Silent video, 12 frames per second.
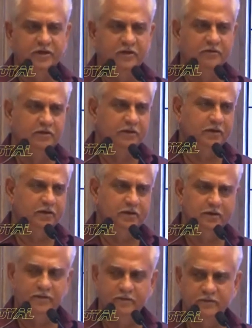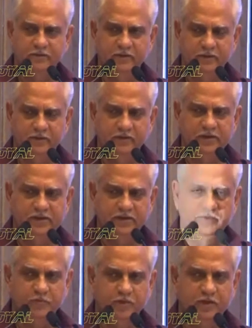done, uh, it,
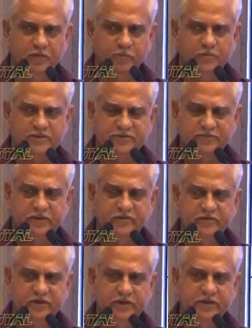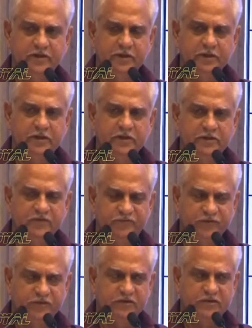uh, it, must have been a very
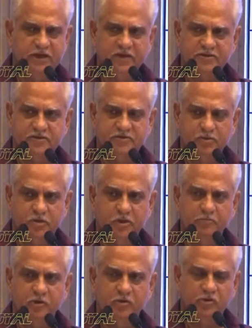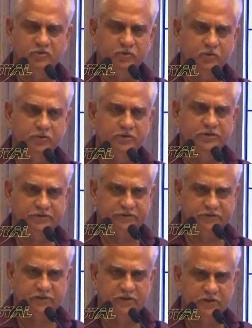difficult task to come across all
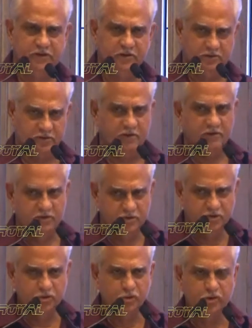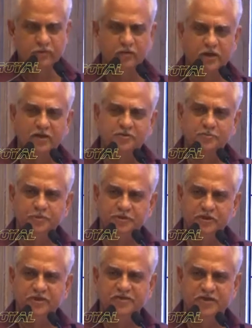this. The jury will
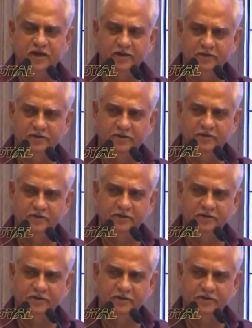ultimately decide